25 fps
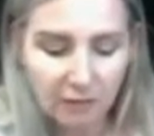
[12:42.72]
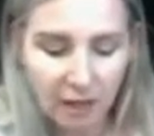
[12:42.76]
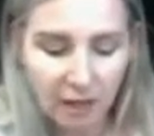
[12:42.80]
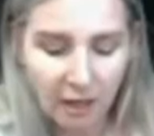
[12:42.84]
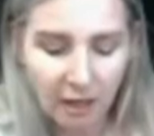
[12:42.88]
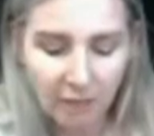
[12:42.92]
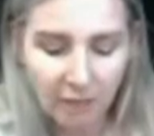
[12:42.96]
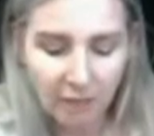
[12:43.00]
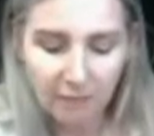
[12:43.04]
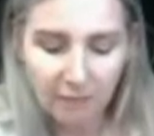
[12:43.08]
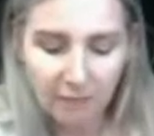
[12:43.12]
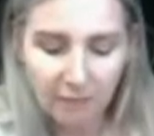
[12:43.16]

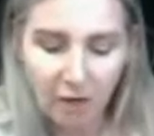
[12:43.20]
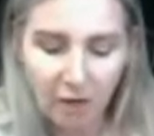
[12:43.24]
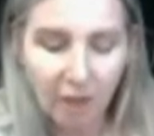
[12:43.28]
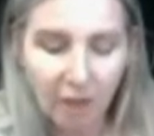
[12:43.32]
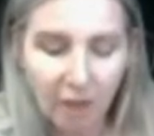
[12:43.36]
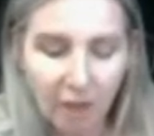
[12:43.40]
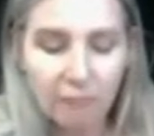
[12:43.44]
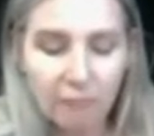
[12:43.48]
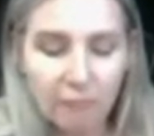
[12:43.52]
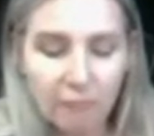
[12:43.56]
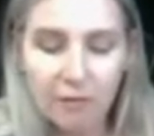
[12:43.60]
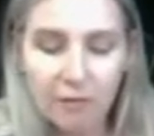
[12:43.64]

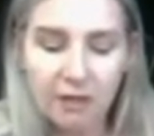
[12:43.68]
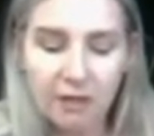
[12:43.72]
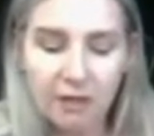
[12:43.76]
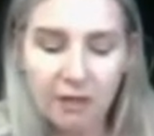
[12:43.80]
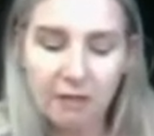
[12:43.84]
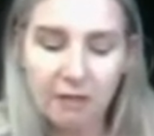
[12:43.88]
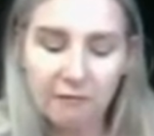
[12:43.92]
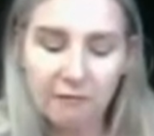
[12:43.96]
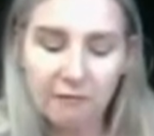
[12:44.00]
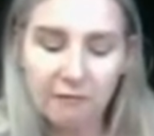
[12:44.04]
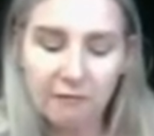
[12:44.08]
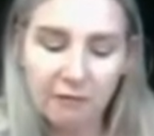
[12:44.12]
I
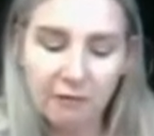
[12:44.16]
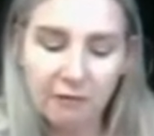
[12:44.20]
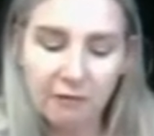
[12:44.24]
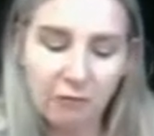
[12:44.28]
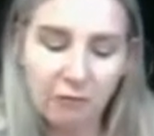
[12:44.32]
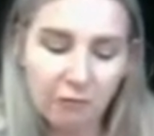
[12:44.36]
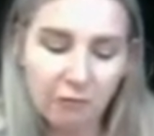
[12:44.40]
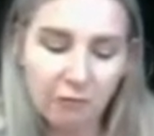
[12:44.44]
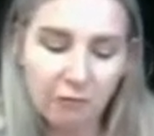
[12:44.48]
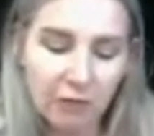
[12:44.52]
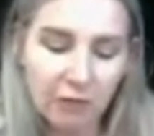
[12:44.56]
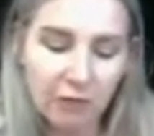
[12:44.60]
really
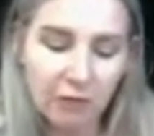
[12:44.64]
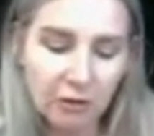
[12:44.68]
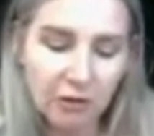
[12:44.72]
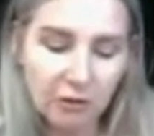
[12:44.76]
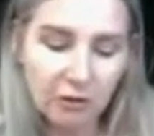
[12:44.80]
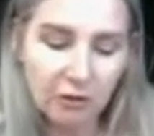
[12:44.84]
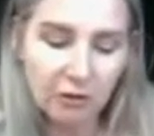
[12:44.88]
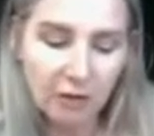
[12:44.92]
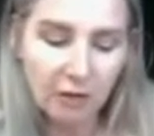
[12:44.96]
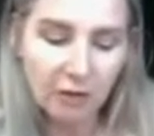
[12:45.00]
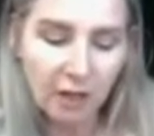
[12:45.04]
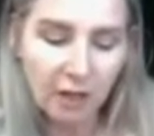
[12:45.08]
feel for
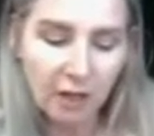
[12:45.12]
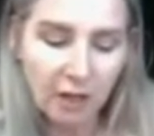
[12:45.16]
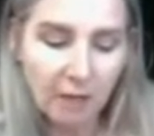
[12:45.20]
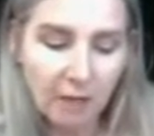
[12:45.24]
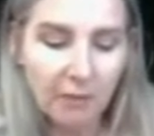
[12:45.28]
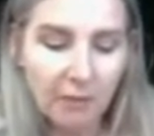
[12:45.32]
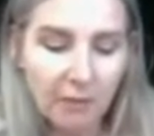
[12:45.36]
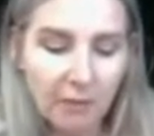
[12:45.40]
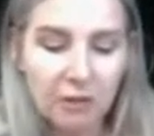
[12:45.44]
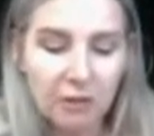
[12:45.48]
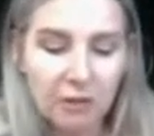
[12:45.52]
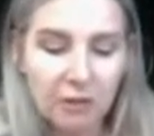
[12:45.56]
you,
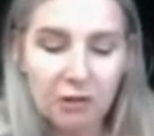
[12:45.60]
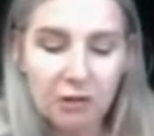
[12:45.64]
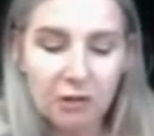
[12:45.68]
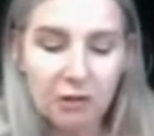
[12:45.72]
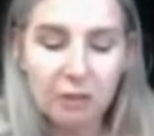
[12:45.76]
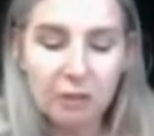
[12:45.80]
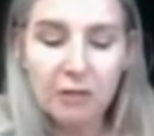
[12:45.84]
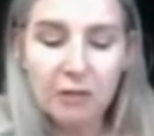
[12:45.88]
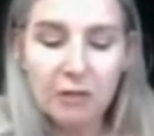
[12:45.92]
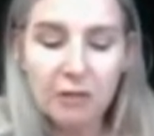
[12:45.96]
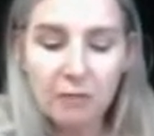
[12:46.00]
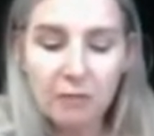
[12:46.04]
but
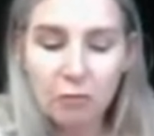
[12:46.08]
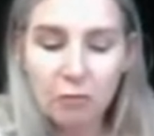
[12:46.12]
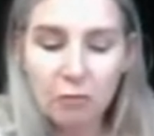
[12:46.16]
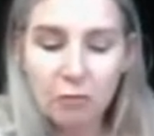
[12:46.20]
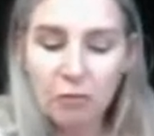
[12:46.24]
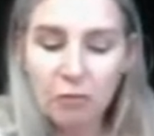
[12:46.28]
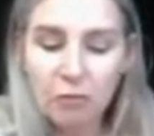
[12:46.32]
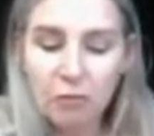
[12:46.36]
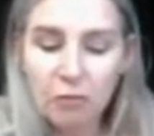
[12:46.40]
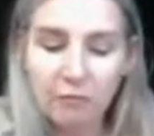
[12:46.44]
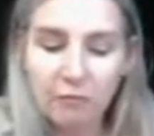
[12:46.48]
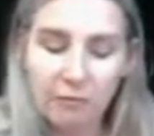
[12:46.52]
you can
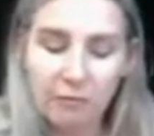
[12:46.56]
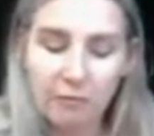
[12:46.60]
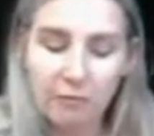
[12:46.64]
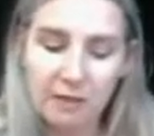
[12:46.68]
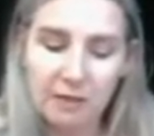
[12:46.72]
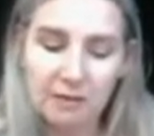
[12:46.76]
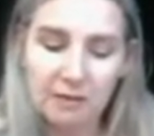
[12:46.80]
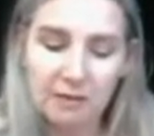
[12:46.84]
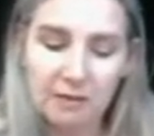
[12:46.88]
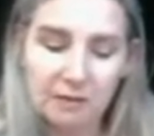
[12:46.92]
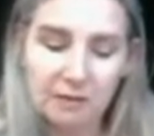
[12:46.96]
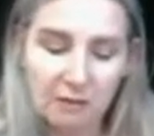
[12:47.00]
move from
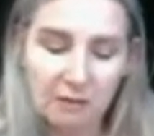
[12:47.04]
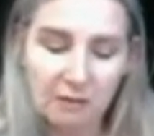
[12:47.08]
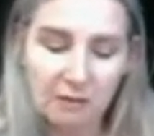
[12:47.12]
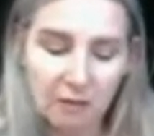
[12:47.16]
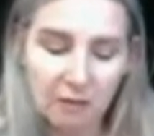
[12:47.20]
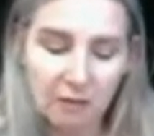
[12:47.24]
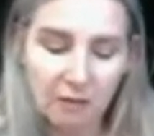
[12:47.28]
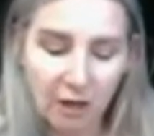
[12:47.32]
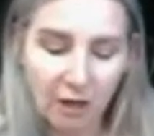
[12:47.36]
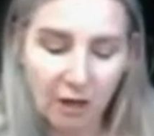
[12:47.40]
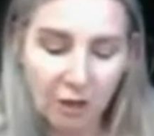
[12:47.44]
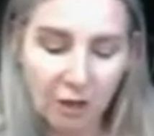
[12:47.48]
this.
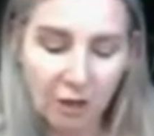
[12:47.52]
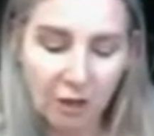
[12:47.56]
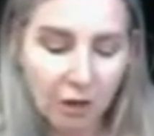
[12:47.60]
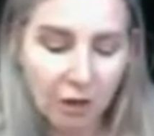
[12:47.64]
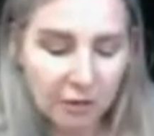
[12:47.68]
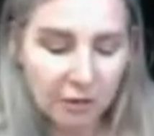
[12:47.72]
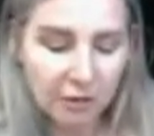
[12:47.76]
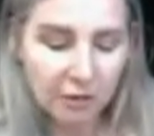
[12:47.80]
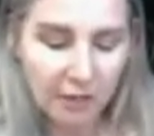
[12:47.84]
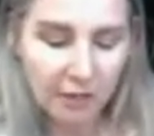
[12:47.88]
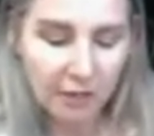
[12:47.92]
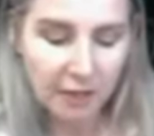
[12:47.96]
I know
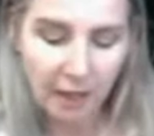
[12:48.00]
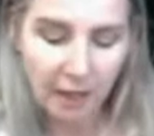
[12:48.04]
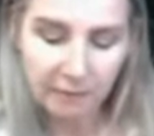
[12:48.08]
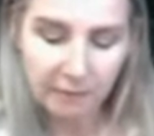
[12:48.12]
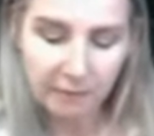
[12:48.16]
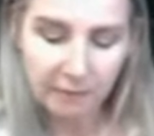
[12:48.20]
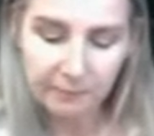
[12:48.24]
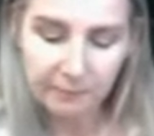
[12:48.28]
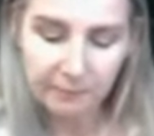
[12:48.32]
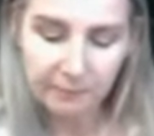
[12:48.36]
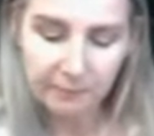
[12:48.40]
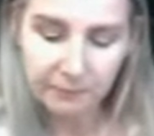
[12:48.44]
you
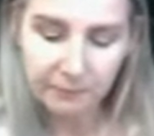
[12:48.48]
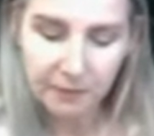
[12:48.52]
can.